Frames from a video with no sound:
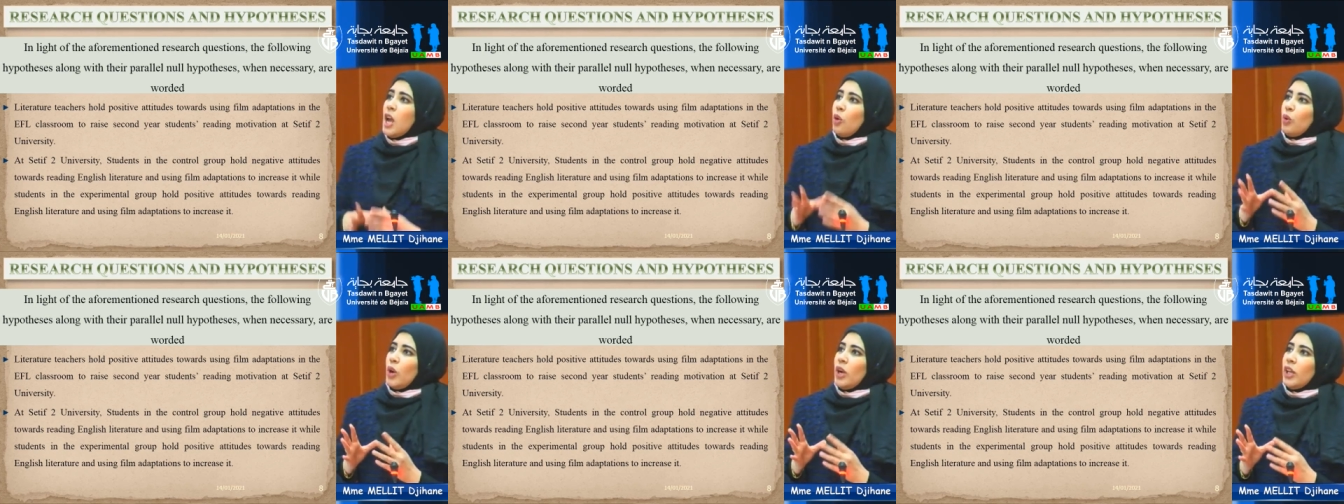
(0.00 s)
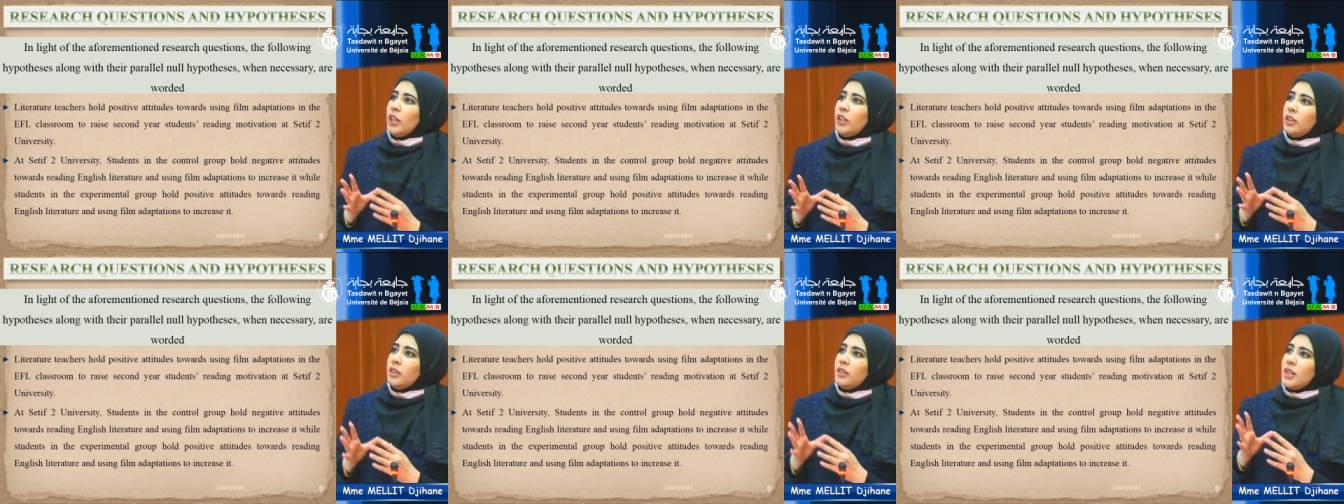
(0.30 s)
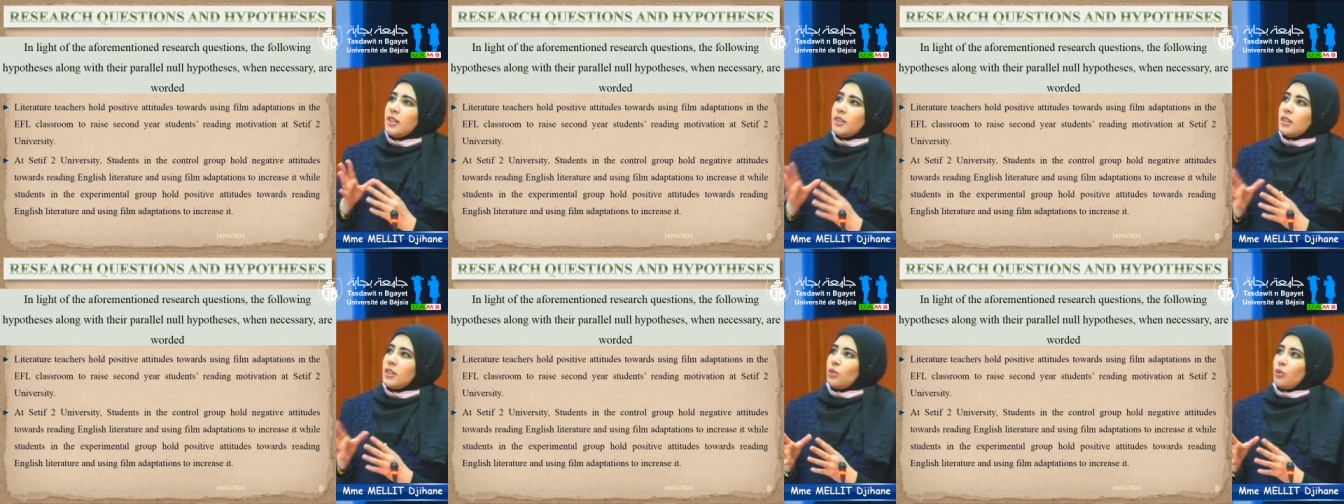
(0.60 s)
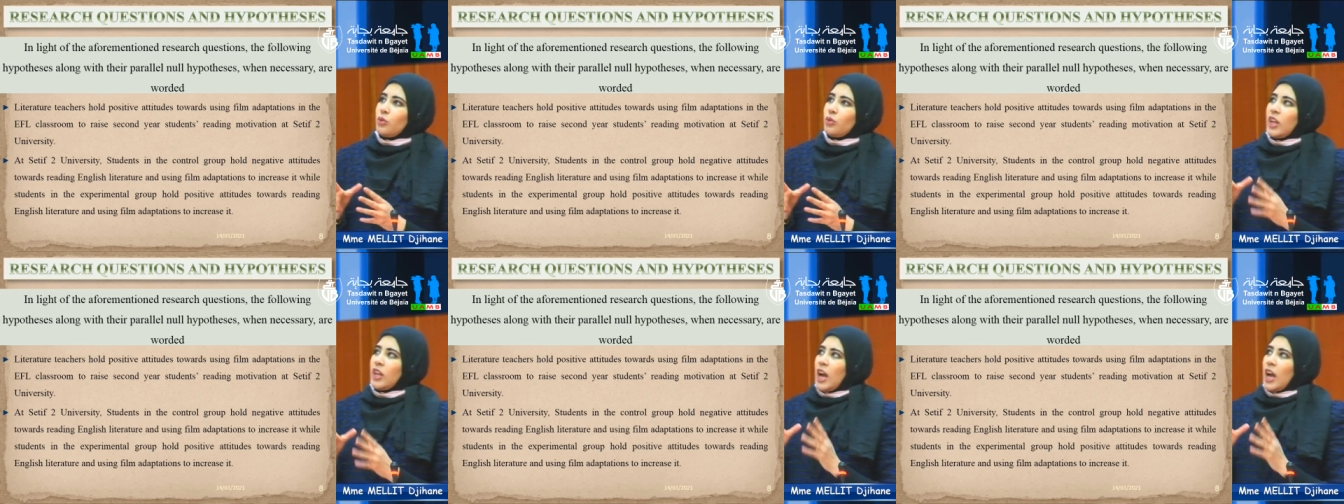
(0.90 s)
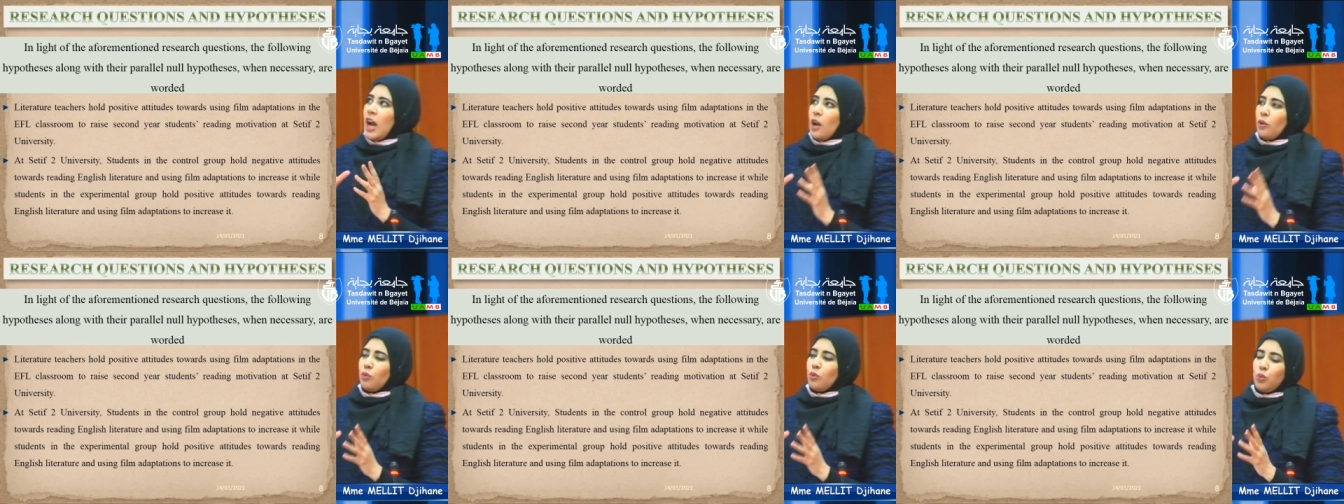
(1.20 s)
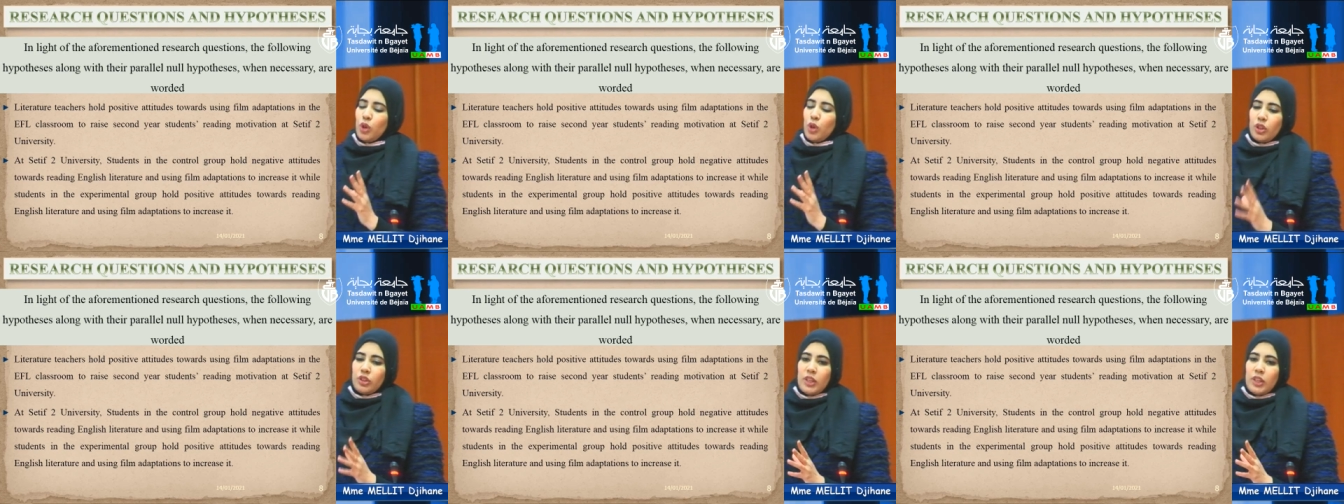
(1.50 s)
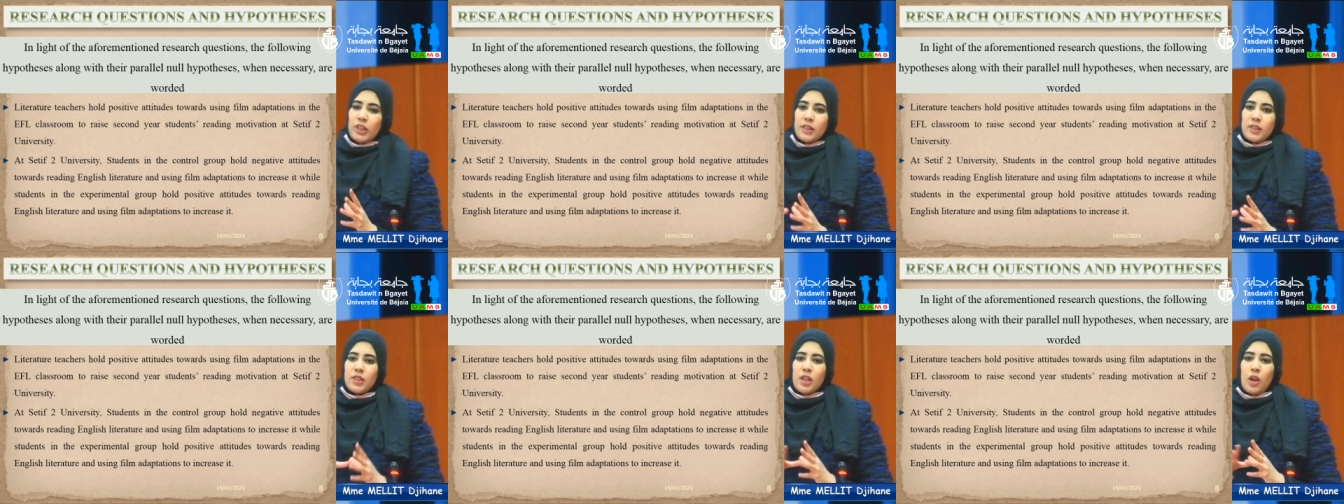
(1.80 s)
when necessary, are worded.